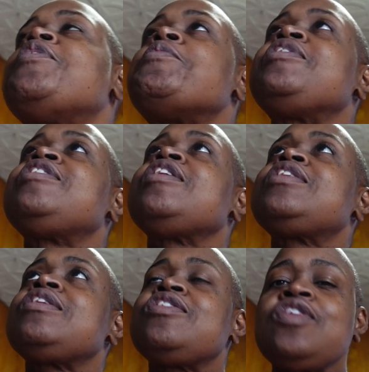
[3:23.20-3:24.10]
though Michelle
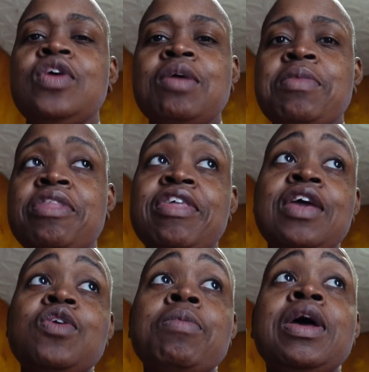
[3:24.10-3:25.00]
says that she's gonna get me a
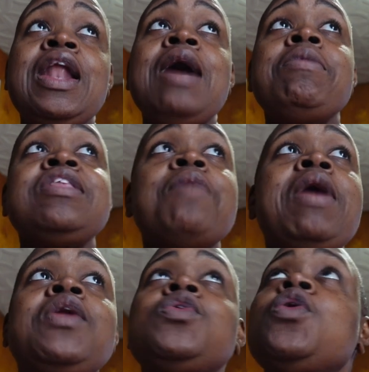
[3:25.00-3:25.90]
thank you button. I'm a type,
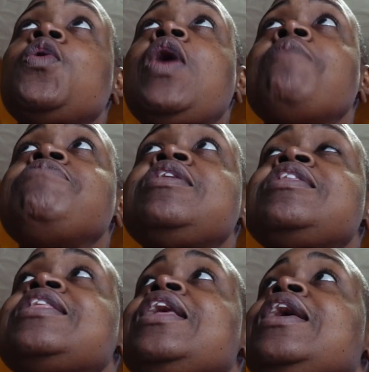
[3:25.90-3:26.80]
I don't know, I'm
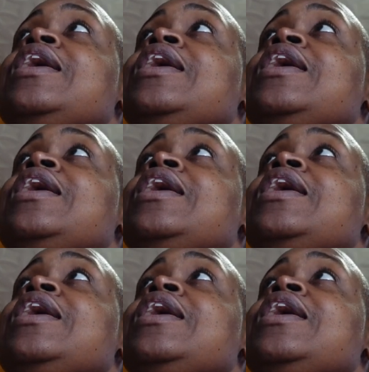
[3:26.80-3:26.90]
just,